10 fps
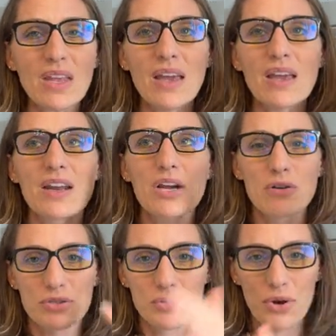and it
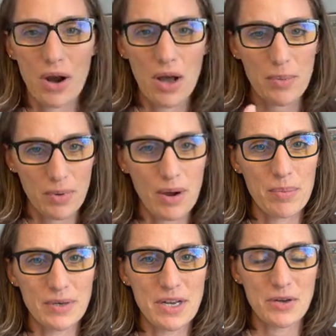goes through your up
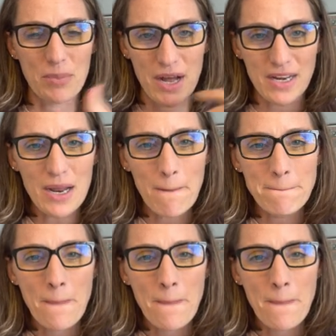up and down your body.